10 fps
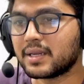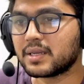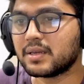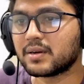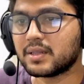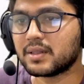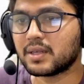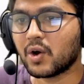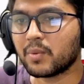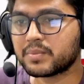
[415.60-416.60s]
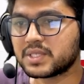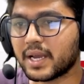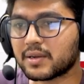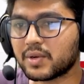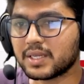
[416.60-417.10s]
and here in the
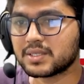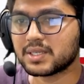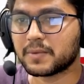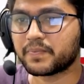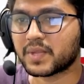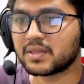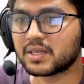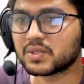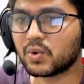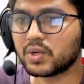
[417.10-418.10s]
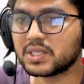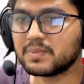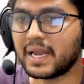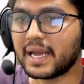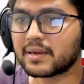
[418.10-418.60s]
object you can see the score
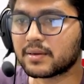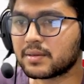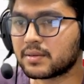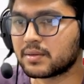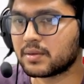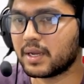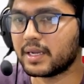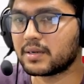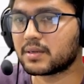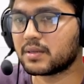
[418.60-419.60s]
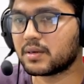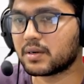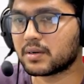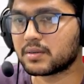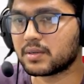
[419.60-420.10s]
is blank and
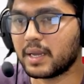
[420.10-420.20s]
the